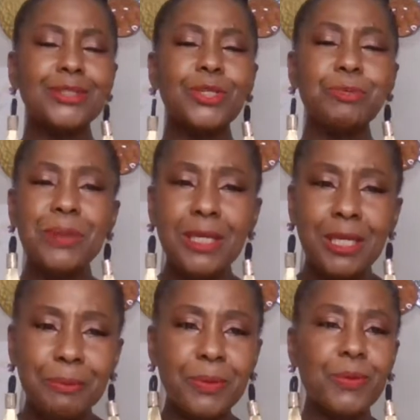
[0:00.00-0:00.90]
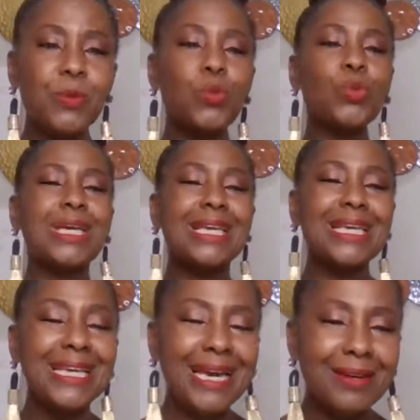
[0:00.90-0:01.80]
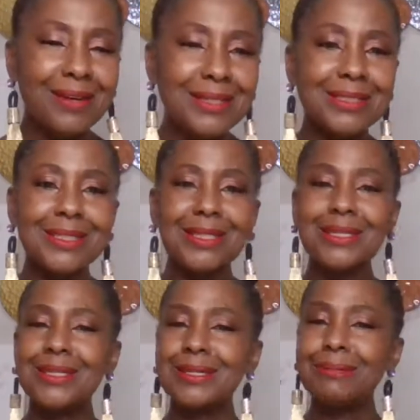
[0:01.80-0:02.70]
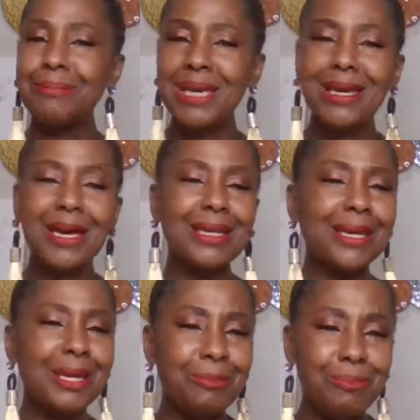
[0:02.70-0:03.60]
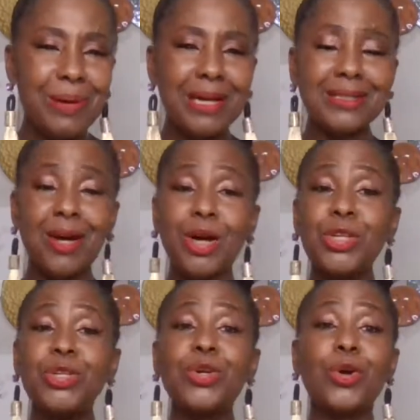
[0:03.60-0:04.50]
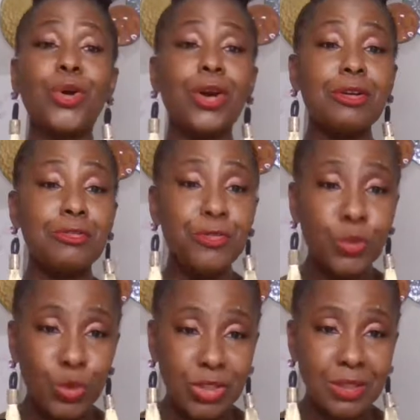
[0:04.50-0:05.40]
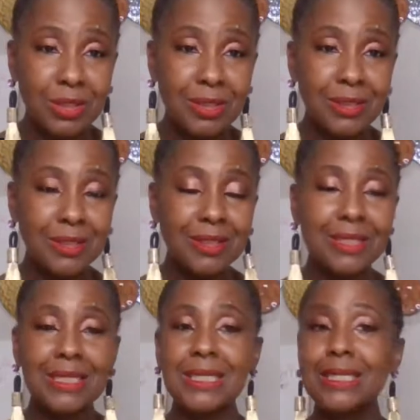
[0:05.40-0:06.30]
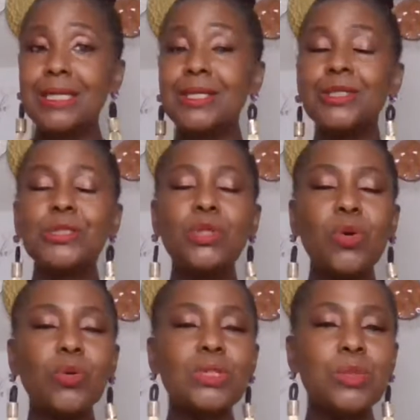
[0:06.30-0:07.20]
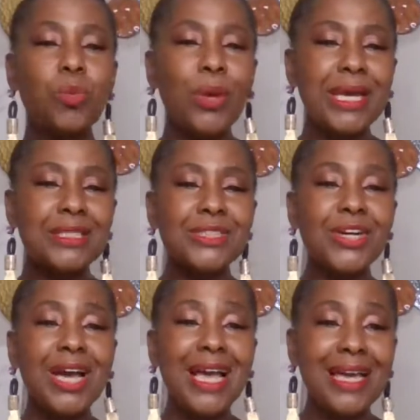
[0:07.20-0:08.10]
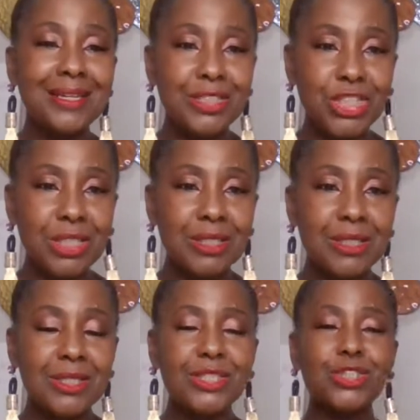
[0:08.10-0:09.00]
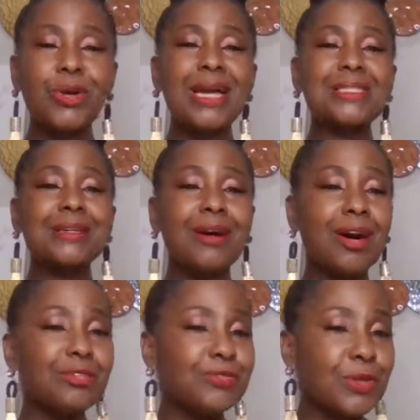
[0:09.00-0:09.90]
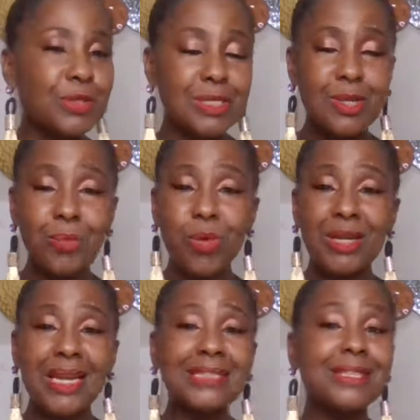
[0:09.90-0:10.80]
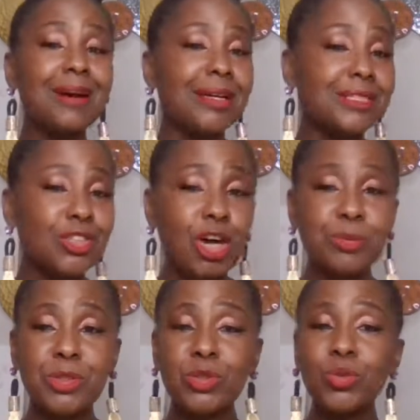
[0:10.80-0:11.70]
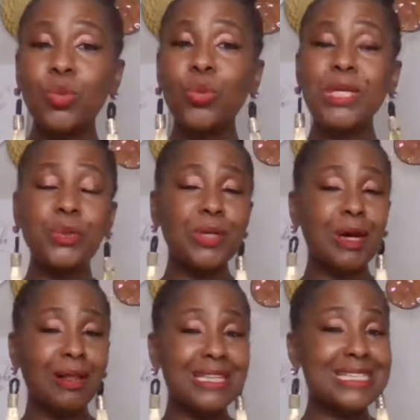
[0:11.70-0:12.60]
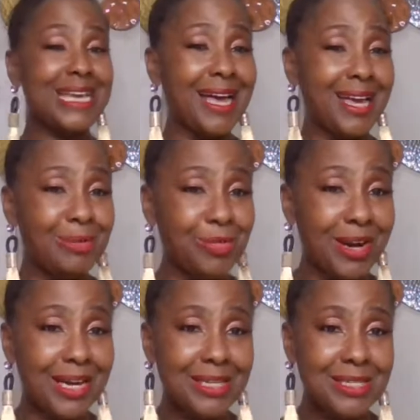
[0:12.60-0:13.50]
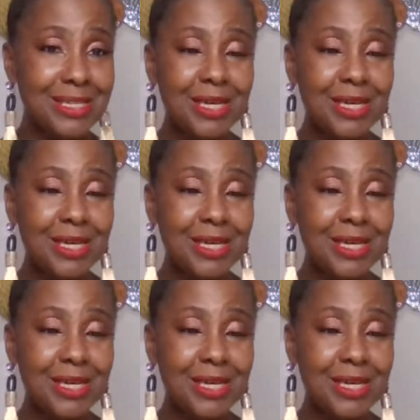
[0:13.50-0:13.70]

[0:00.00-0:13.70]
to people who cannot make an impact on your future. Don't waste your energy trying to convert someone. That's God's job to do. We do it all the time, right?